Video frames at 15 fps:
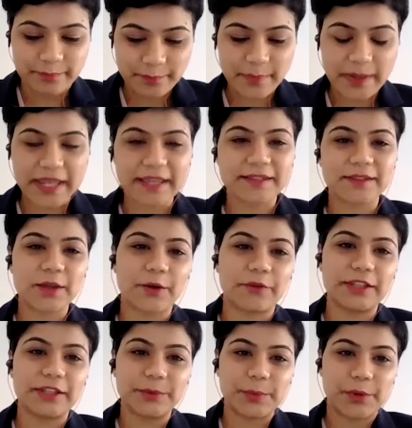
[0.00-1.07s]
base of
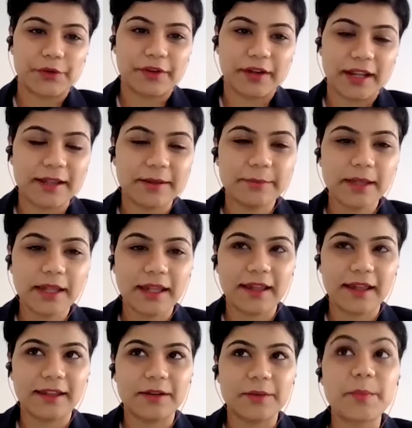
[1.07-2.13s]
this program
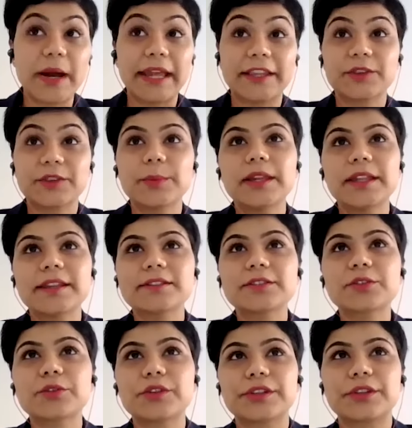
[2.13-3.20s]
and my
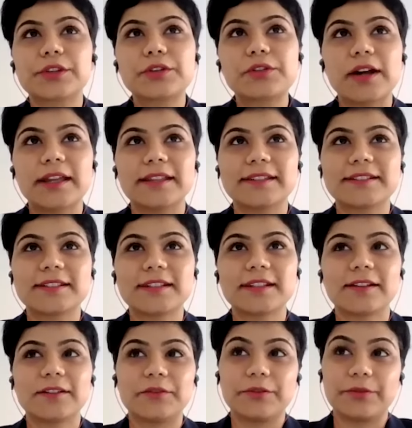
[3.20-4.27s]
experience was quite
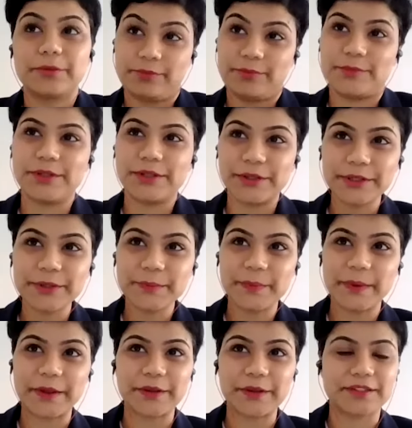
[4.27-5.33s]
good
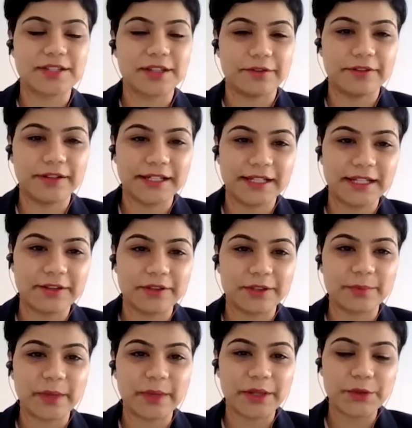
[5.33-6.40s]
because definitely
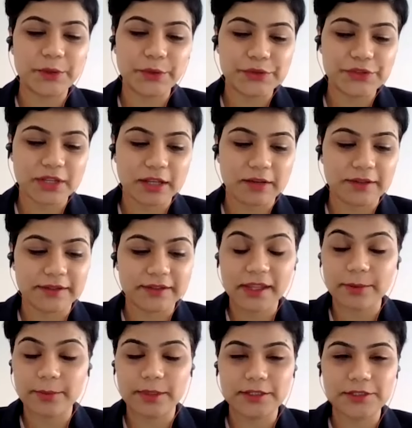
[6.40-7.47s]
with my coach, I was
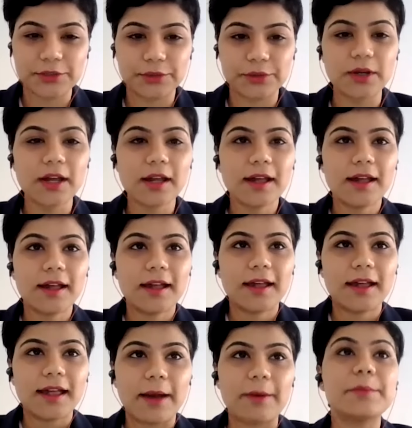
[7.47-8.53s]
able to.
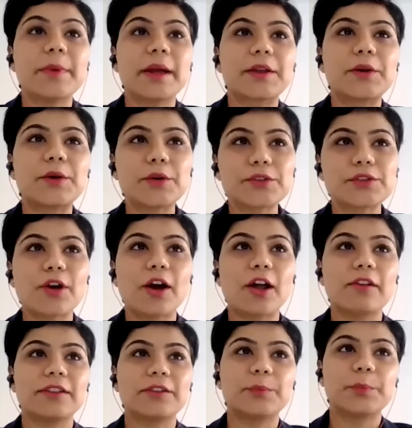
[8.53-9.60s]
I mean, my coach
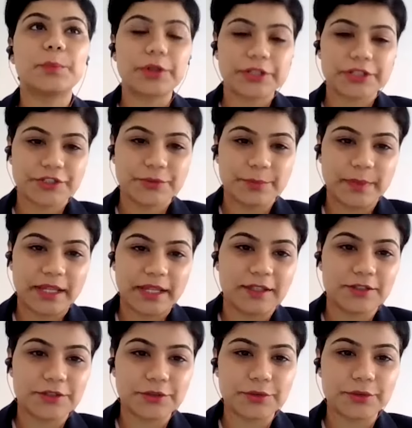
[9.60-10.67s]
always pushed me
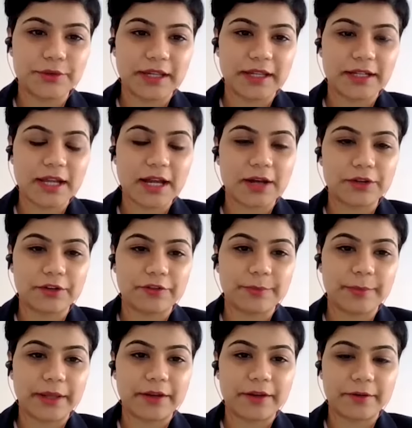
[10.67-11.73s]
to get out of
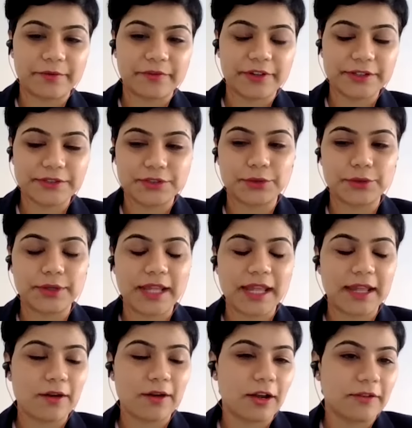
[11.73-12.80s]
my comfort zone
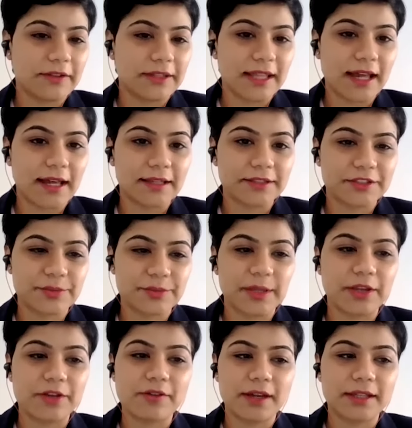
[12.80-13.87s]
and always asked me
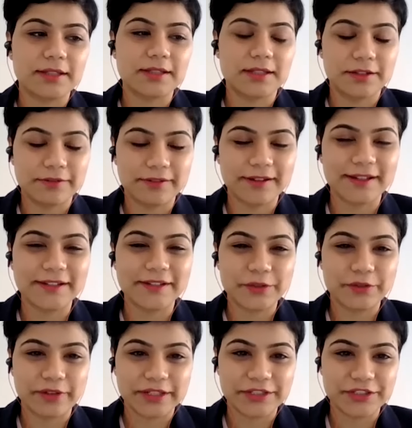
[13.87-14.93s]
quite difficult
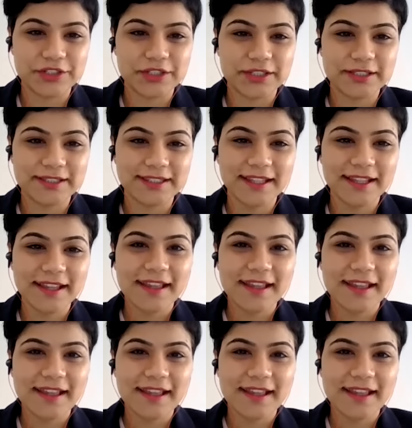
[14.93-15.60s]
questions